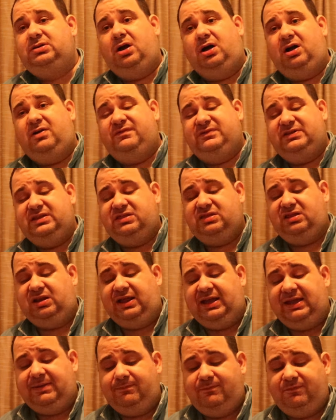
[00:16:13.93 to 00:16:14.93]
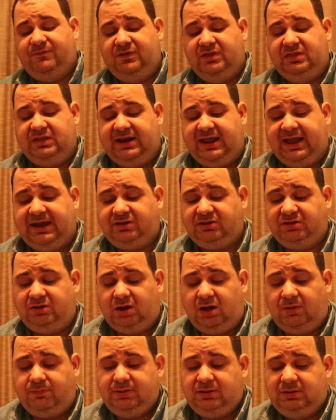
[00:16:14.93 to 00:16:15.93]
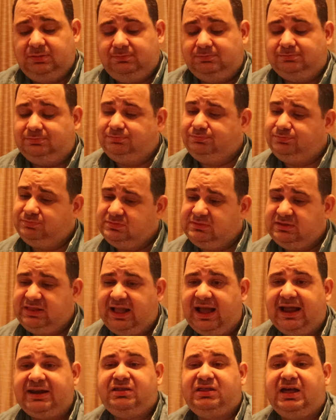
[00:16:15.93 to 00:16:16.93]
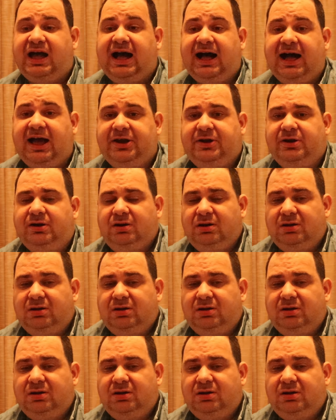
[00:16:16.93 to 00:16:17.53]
off to sleep for the next stop, that's hard.